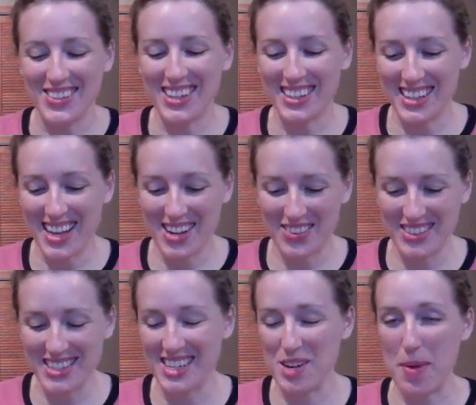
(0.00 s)
So luckily I'd
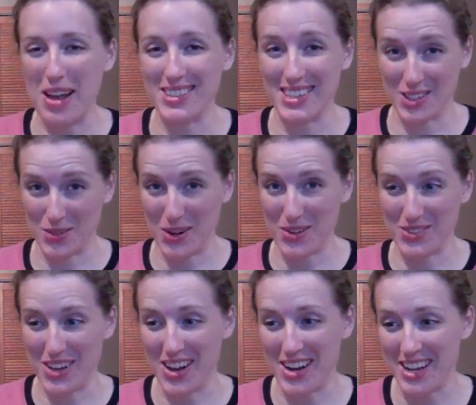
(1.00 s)
only done about 6
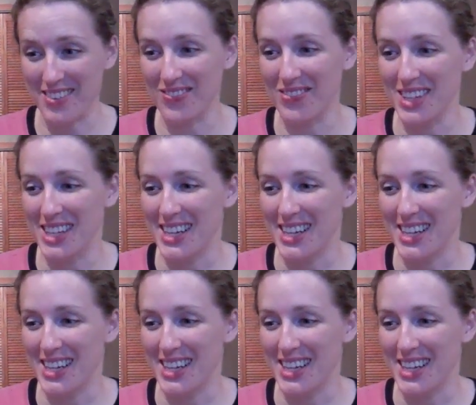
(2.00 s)
rows on it